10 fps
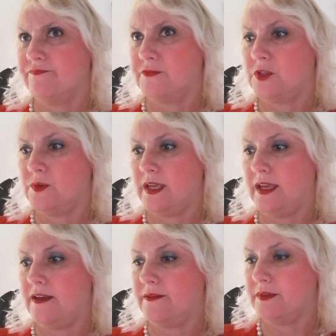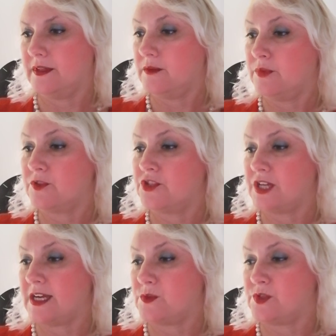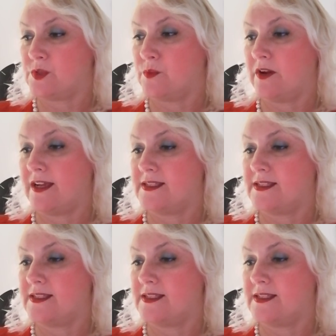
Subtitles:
Too keen. Plus, Jack's was somewhere I